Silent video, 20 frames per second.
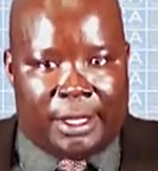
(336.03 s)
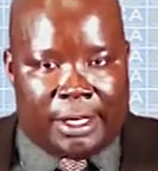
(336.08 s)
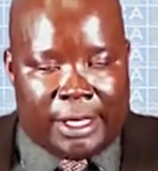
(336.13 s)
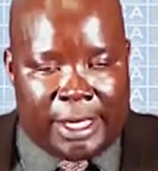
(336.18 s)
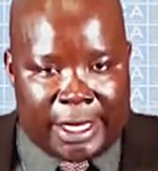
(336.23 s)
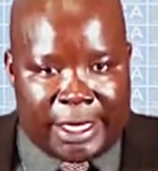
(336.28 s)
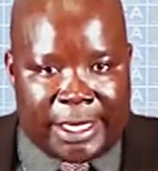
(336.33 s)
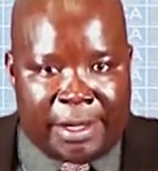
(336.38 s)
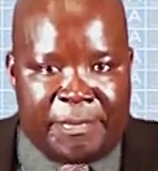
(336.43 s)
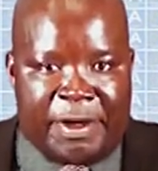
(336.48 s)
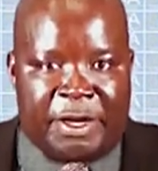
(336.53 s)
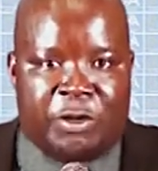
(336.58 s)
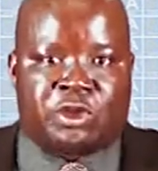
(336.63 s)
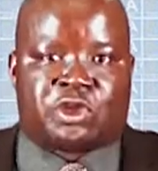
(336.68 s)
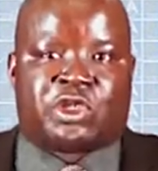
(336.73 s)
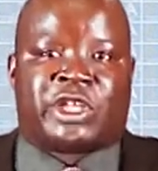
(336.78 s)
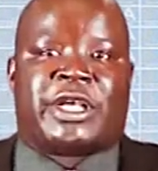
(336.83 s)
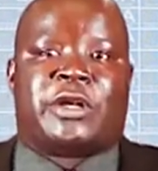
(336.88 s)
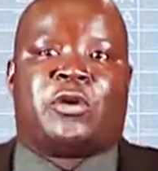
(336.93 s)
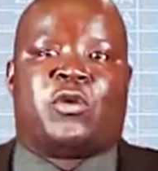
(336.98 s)
A company
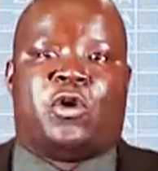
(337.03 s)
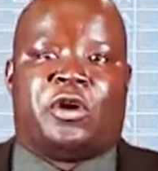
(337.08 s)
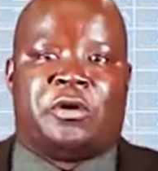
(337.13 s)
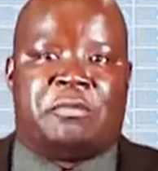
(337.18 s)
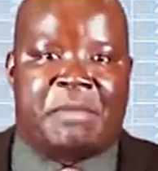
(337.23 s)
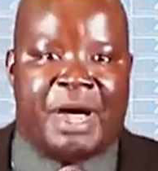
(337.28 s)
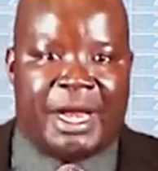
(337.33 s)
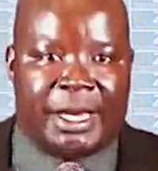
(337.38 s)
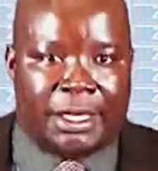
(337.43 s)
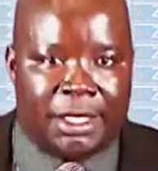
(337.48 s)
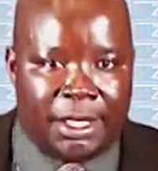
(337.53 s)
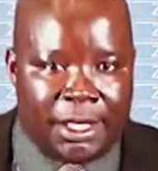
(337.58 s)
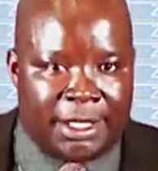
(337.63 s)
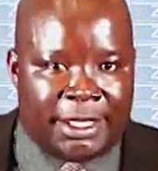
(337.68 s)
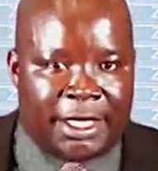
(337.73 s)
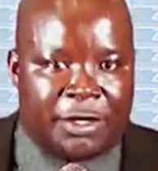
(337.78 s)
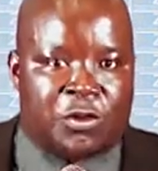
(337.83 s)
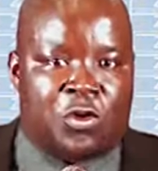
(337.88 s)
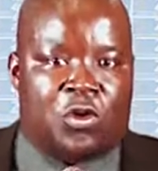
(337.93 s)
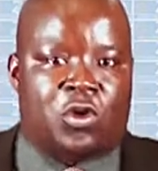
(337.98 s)
also can own money. It
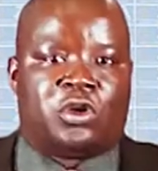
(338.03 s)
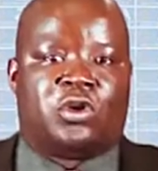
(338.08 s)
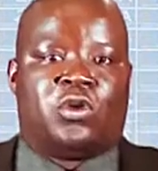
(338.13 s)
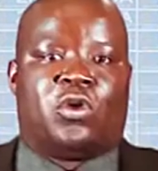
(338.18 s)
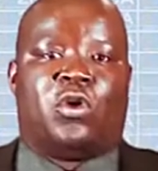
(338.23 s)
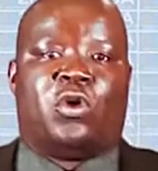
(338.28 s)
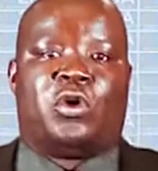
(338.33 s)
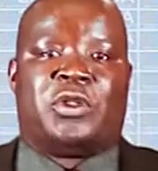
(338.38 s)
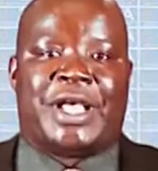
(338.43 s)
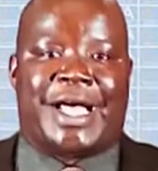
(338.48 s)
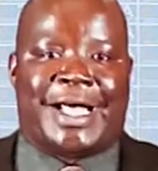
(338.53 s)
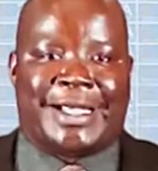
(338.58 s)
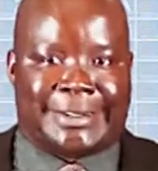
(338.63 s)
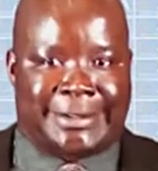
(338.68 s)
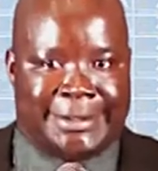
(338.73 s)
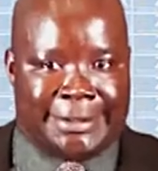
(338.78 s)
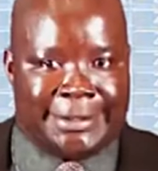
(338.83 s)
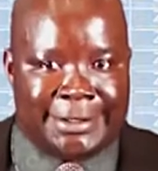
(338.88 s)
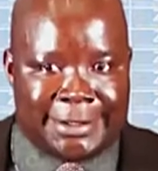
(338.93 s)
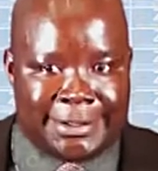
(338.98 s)
can own all the
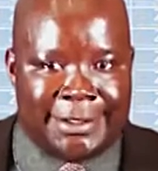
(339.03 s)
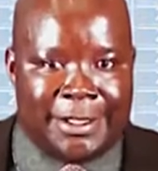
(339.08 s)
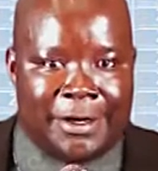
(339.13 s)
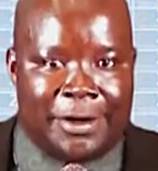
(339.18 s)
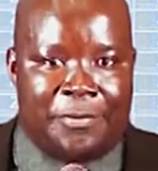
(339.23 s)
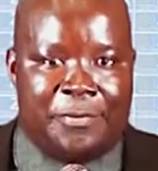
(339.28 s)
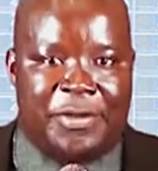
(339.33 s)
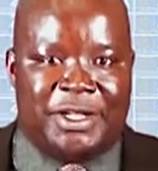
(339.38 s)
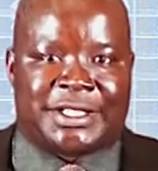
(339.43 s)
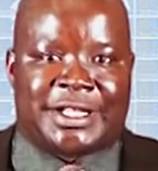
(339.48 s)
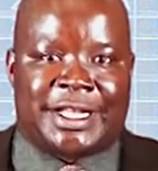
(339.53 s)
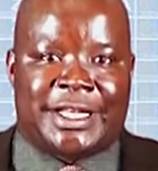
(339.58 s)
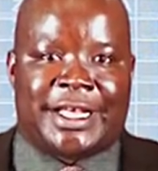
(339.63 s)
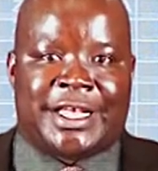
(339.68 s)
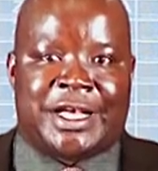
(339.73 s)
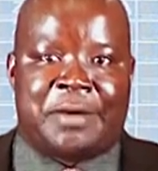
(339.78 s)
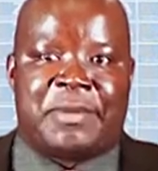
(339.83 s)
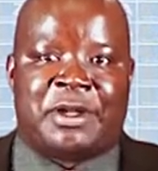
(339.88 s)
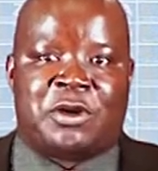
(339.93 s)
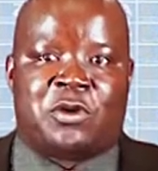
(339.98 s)
assets. Basically, a
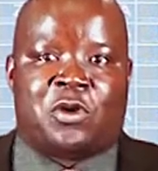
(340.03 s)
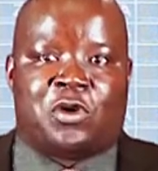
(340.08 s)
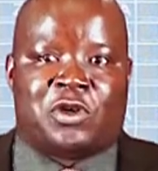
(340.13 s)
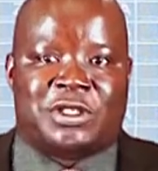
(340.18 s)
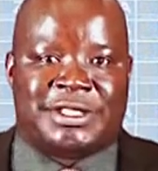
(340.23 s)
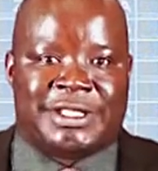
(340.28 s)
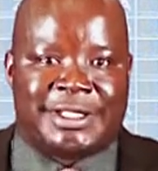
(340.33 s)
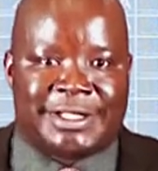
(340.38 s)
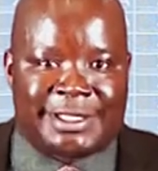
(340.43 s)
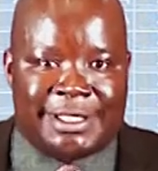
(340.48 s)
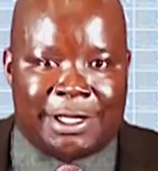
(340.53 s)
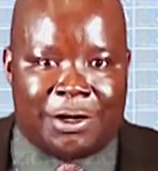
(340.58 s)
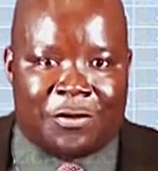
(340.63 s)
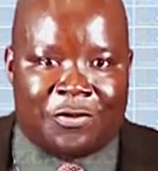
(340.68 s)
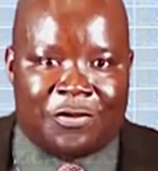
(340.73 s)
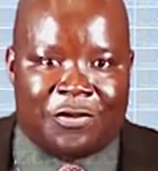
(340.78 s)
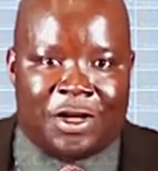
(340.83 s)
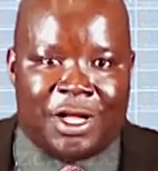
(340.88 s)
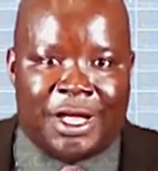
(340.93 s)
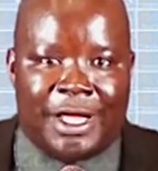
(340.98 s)
company owns
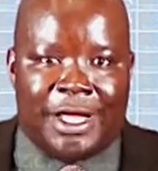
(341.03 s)
itself.